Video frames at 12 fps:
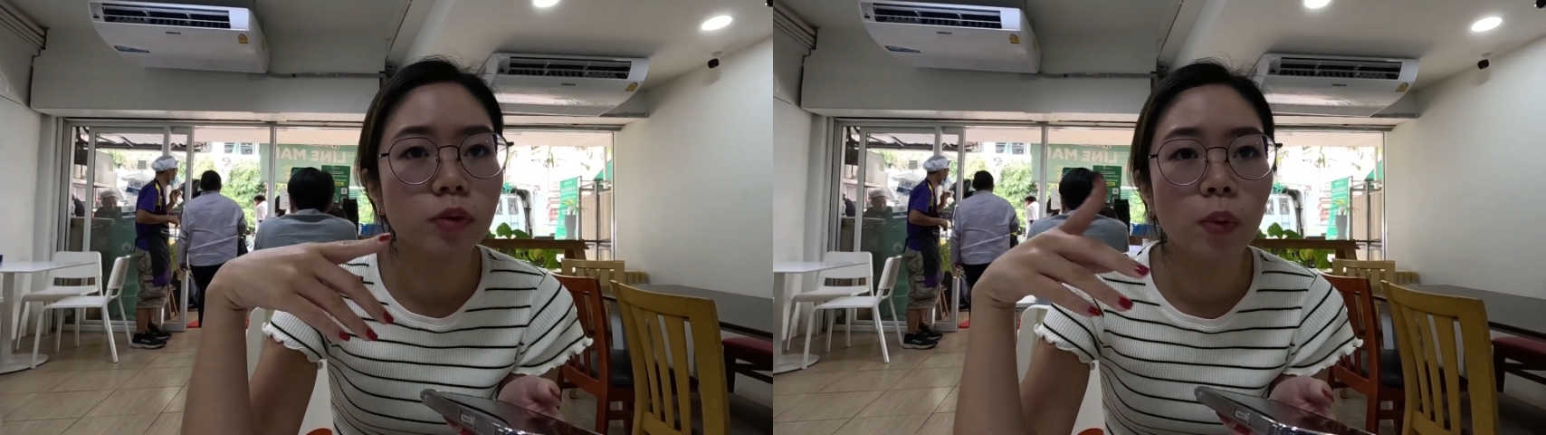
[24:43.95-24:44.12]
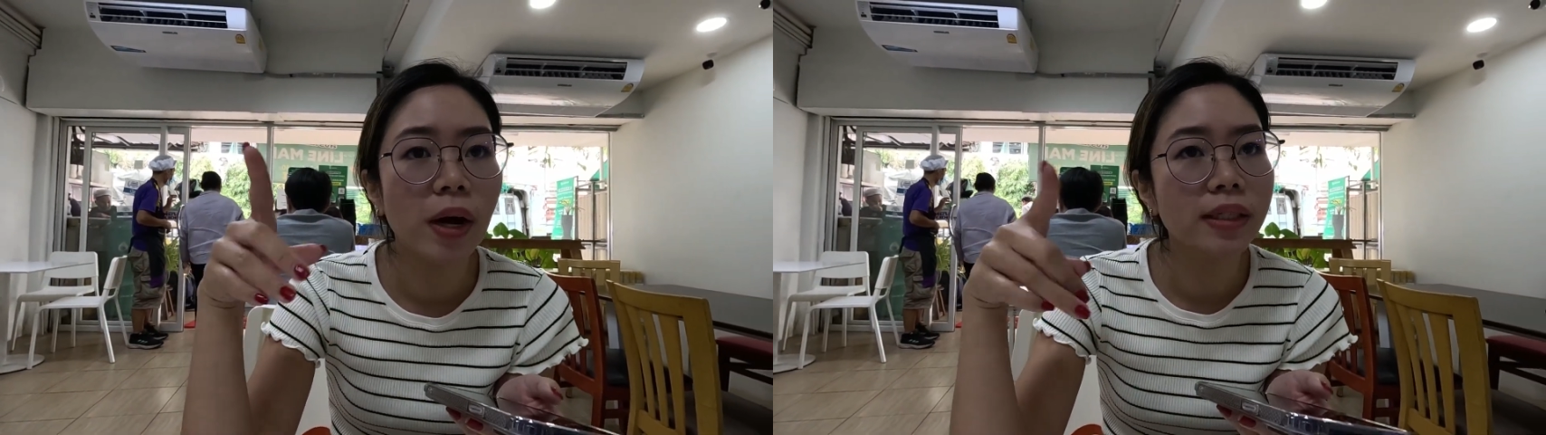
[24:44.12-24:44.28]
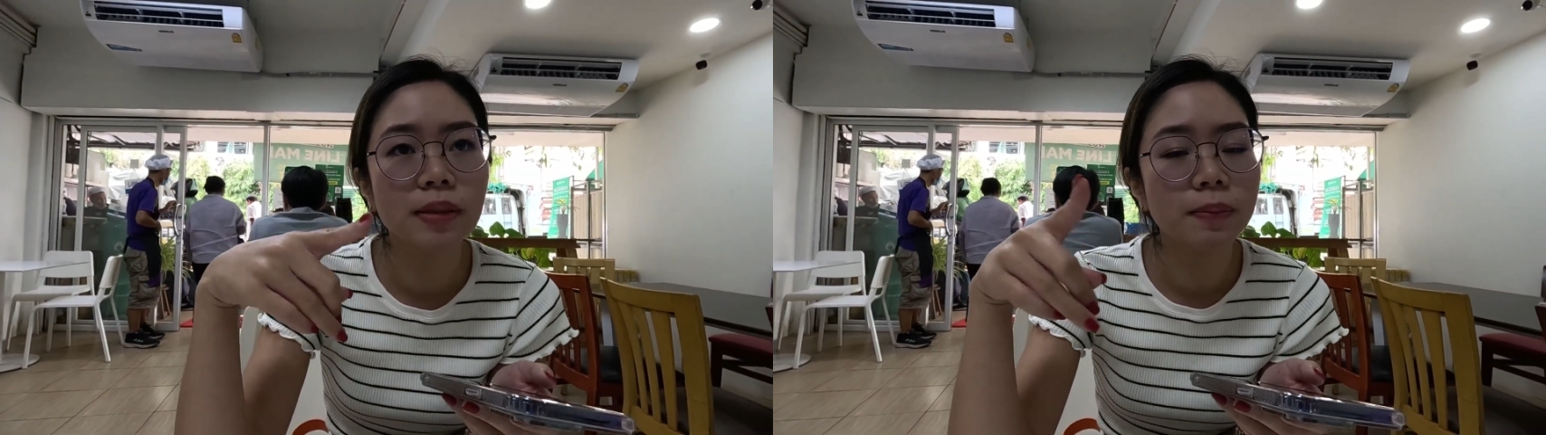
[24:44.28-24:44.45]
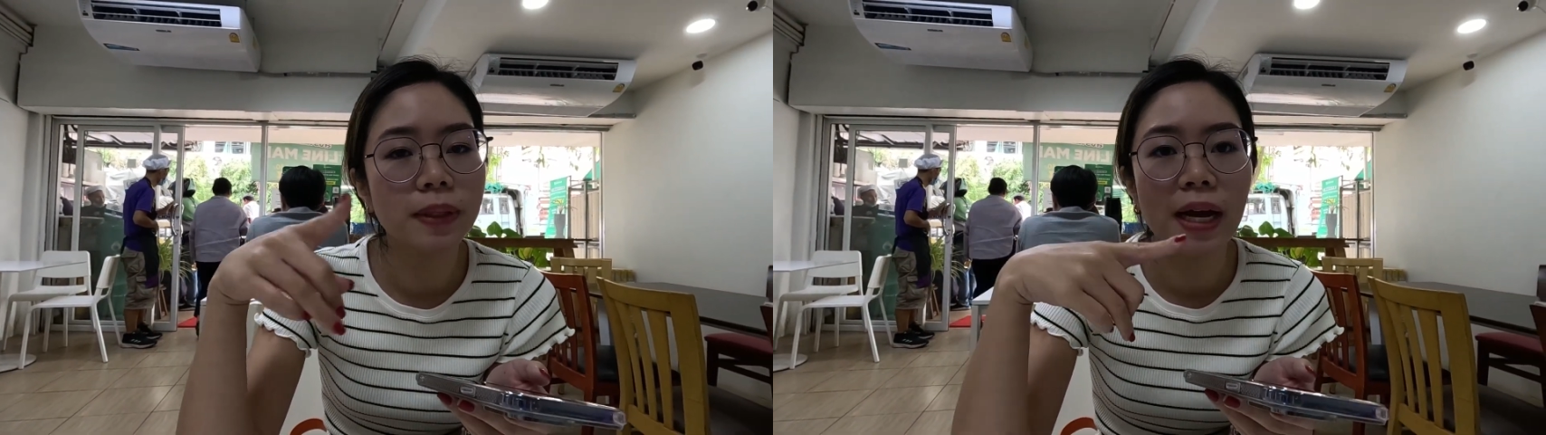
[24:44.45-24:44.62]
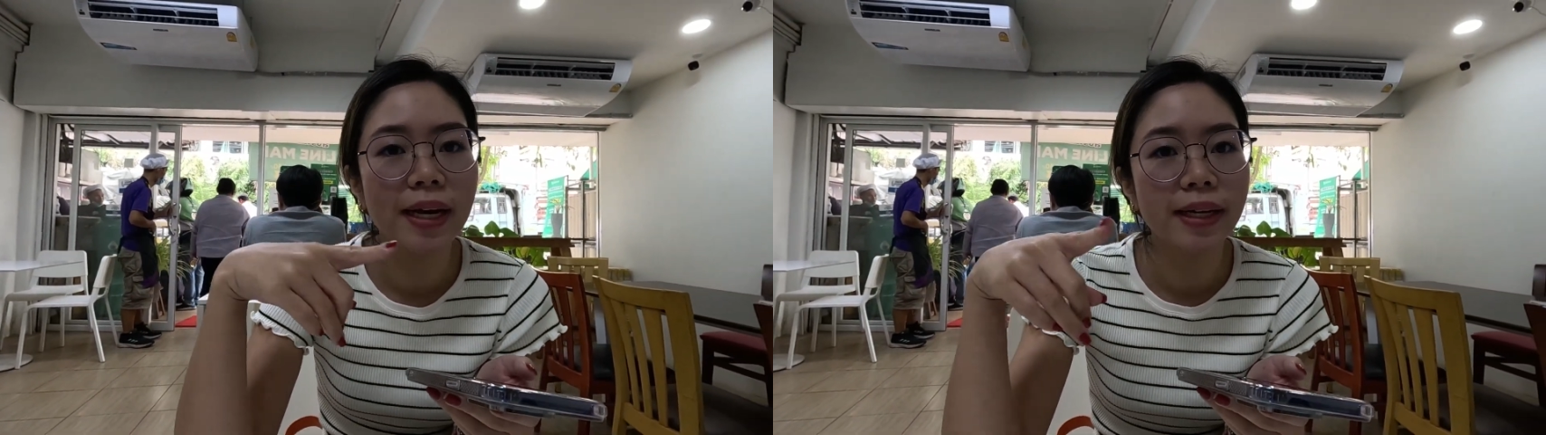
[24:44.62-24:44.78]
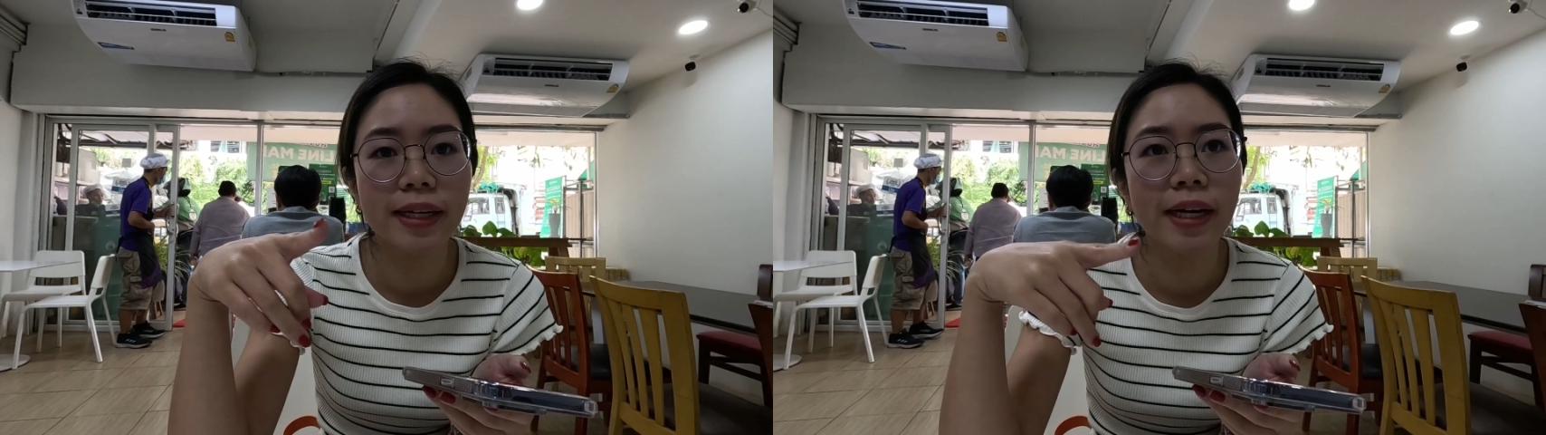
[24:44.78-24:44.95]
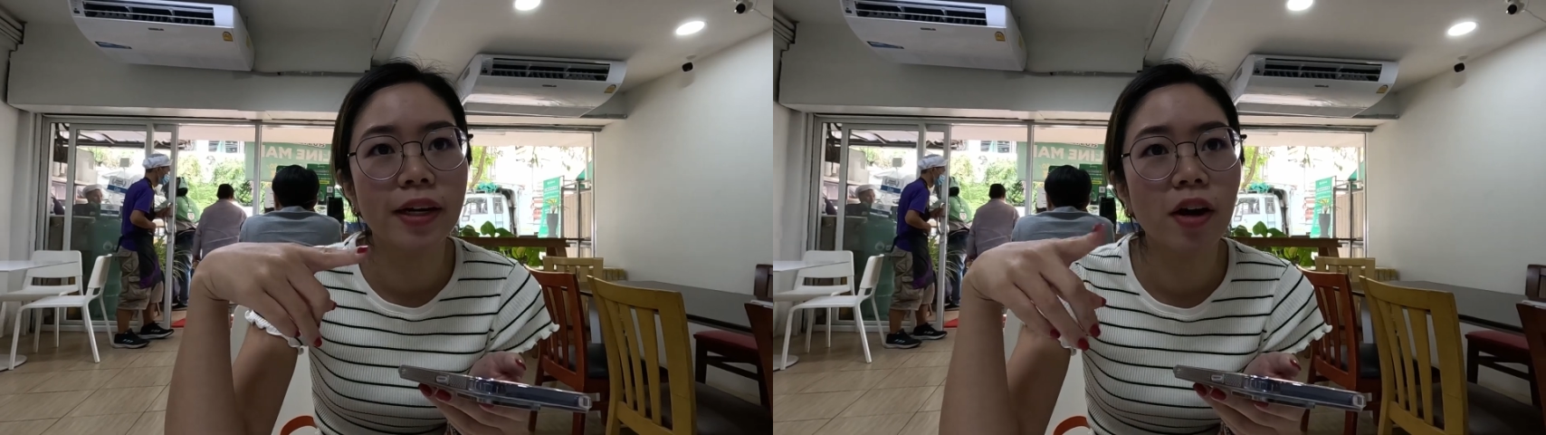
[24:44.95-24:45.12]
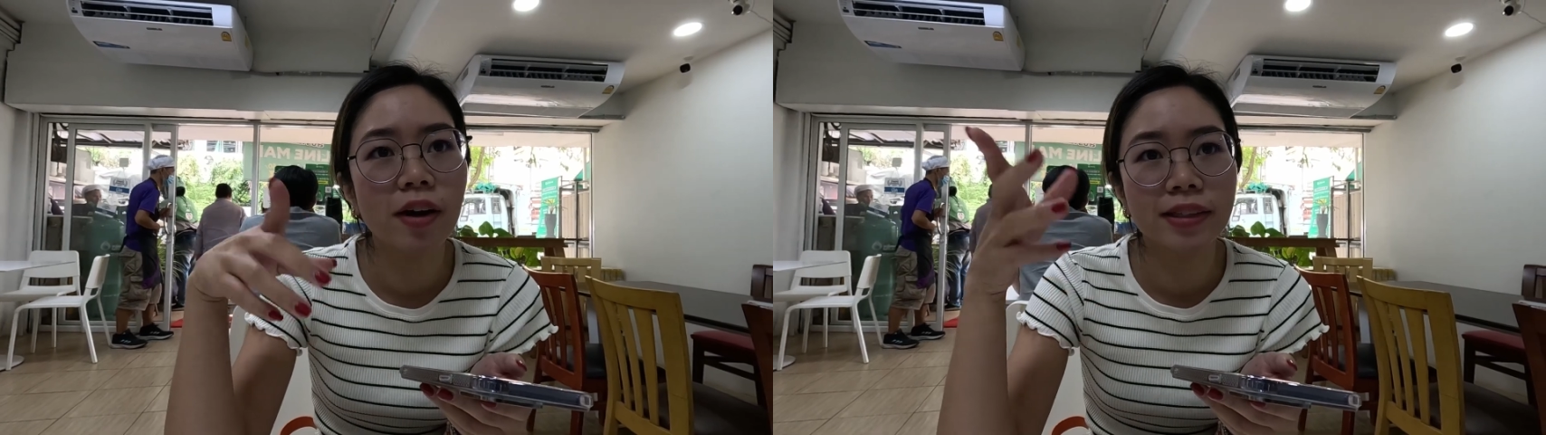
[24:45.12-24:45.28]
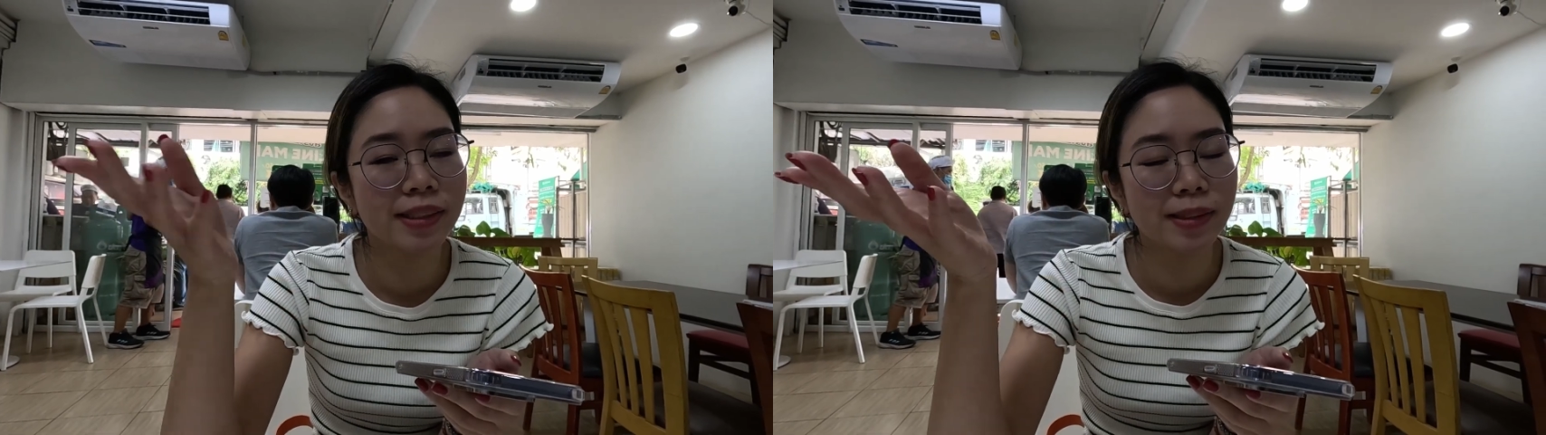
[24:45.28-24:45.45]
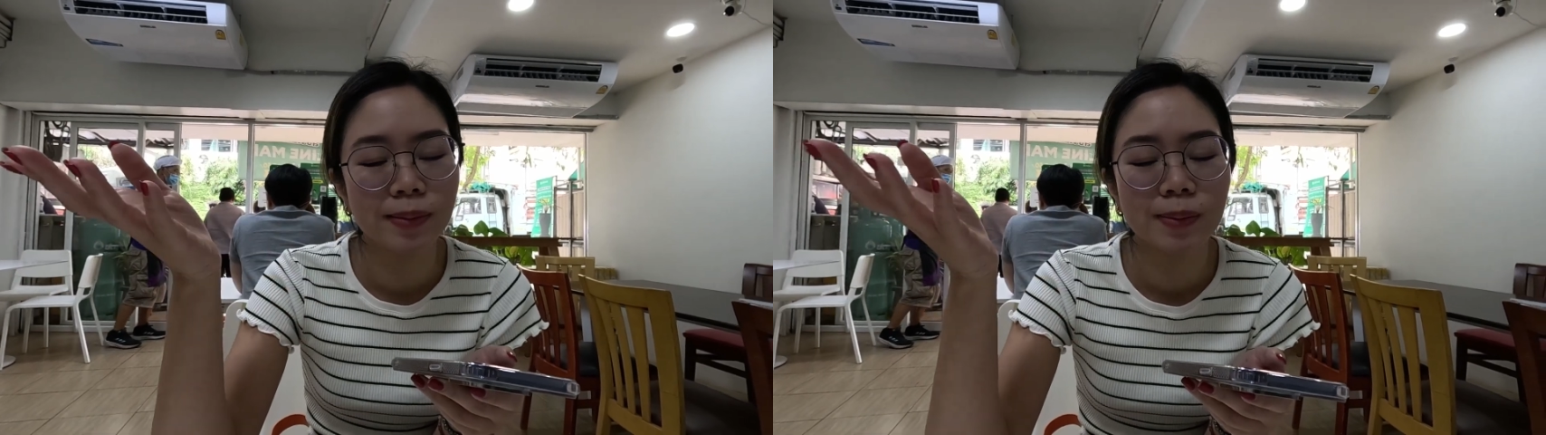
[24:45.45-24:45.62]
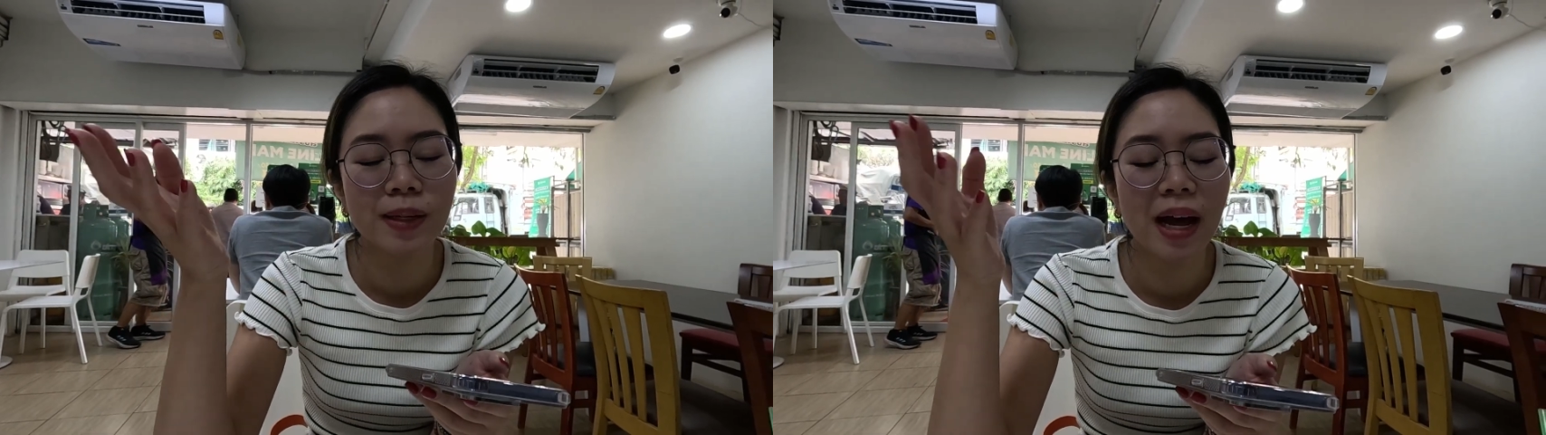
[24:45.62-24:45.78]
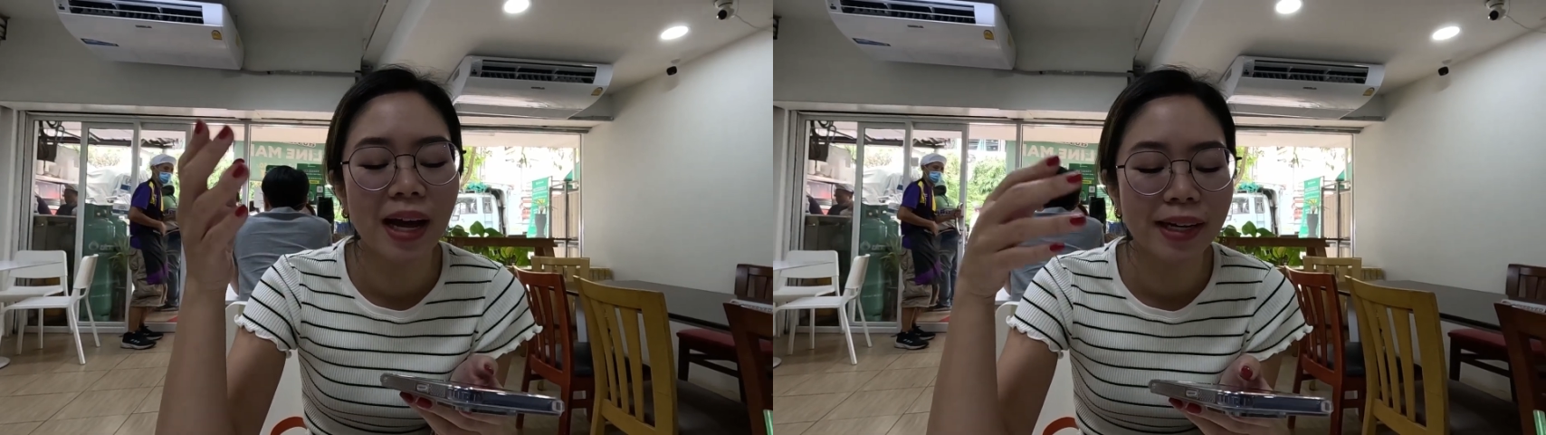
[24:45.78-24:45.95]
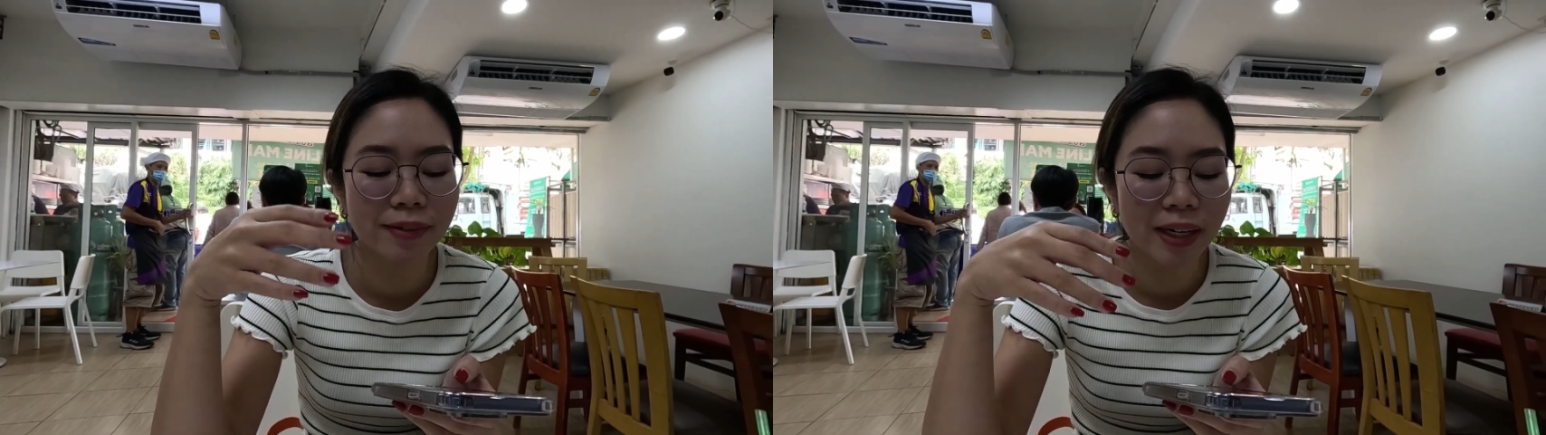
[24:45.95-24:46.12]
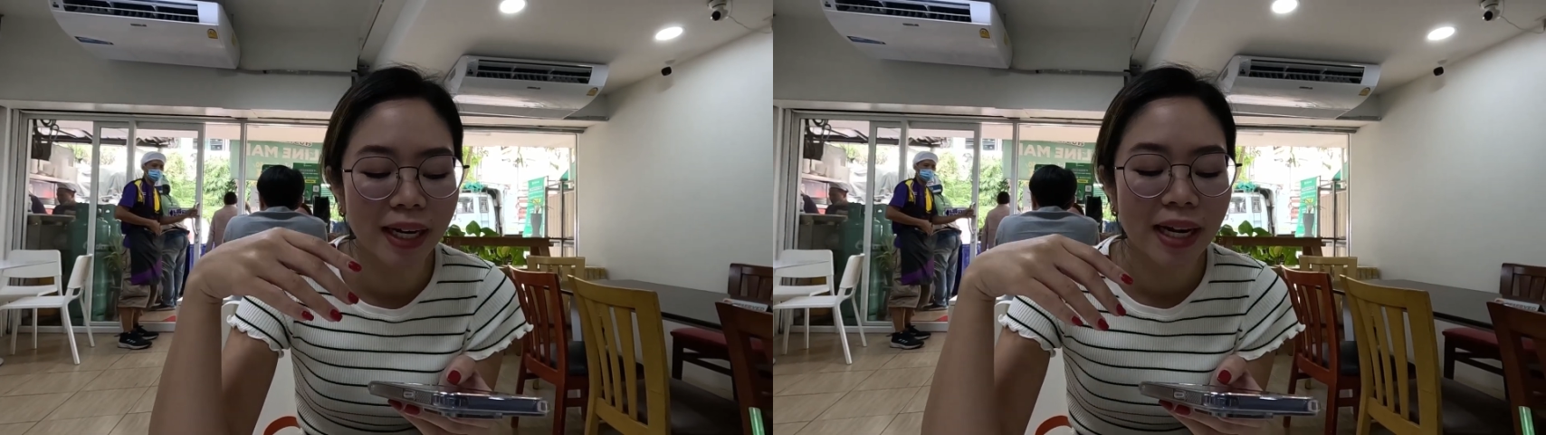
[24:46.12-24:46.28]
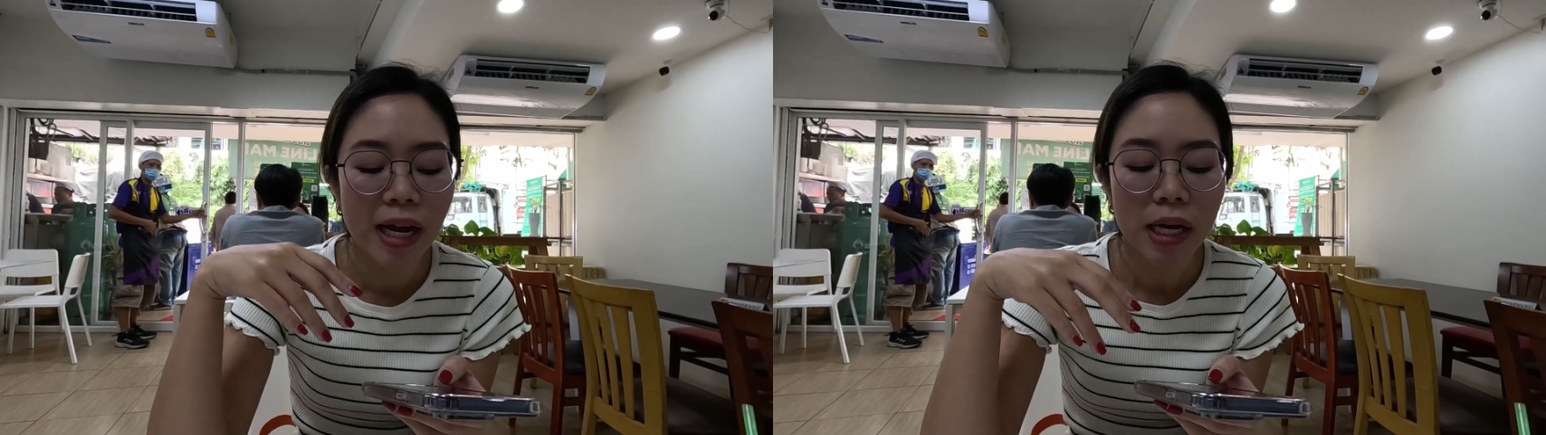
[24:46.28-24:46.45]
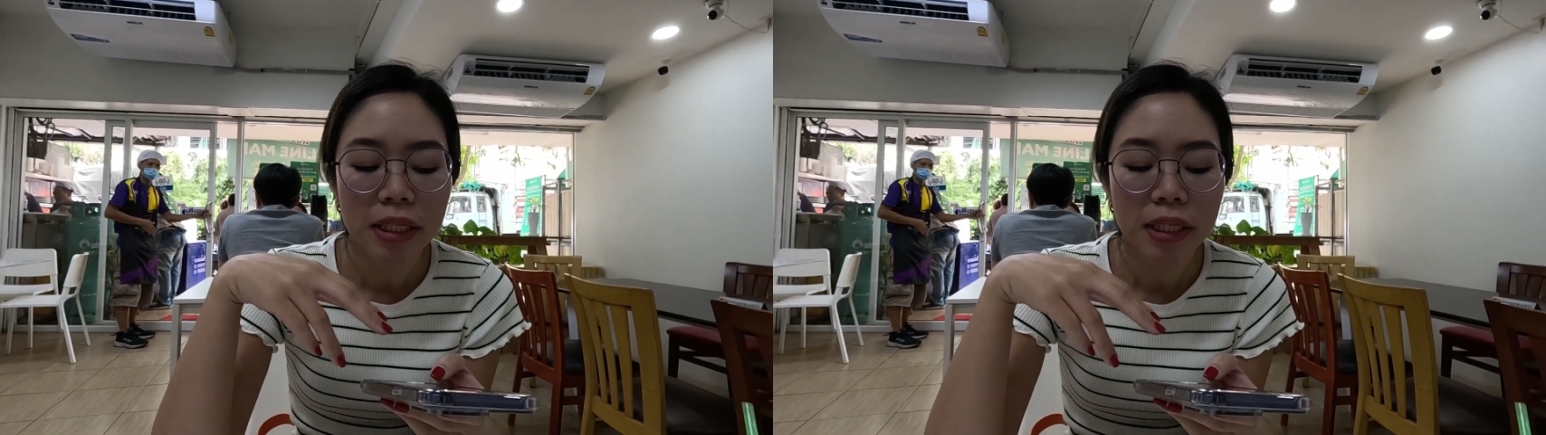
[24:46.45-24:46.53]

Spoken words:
one supplier cannot supply, right?